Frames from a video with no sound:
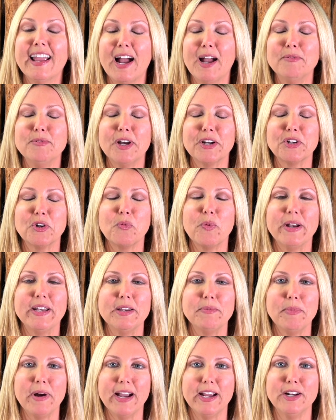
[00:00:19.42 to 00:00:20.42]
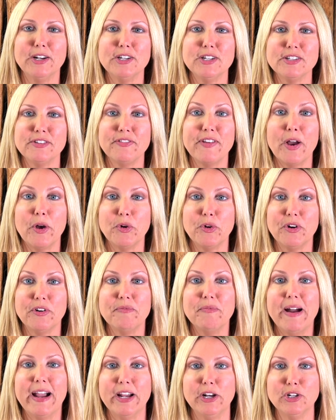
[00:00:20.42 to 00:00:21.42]
I'm Doctor Wendy Myers, founder of
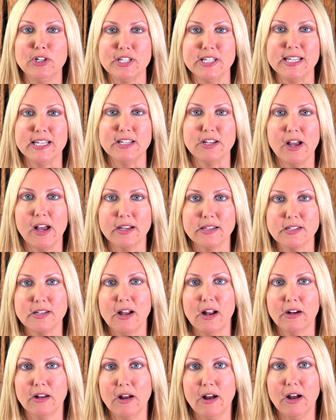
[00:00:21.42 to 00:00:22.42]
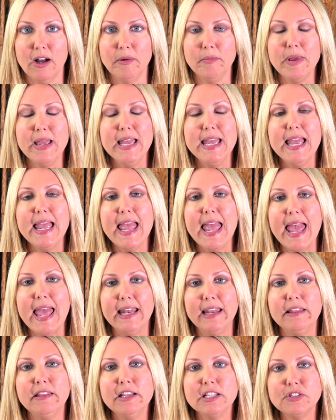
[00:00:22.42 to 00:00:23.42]
Myers Detox dot com.
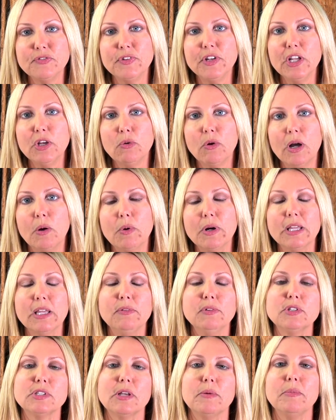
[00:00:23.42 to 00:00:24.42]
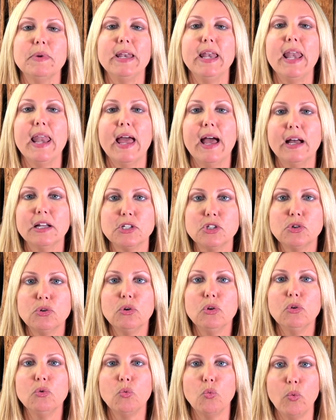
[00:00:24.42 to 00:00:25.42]
And in this video, I wanna give you some
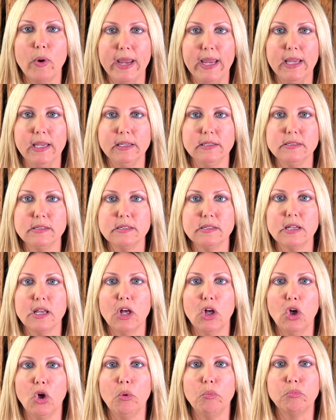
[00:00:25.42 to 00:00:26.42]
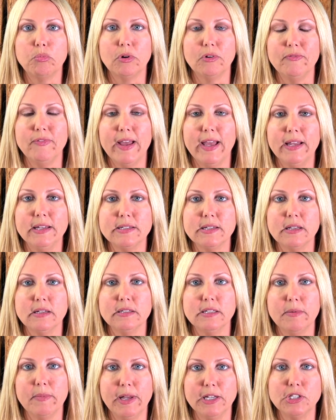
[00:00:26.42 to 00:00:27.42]
natural ways to help prevent
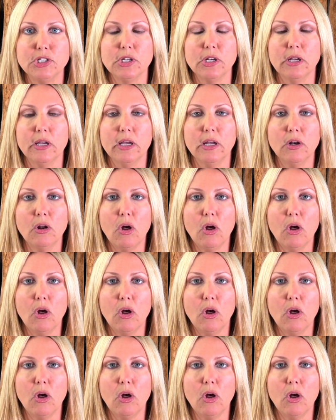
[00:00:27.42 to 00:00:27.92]
dementia and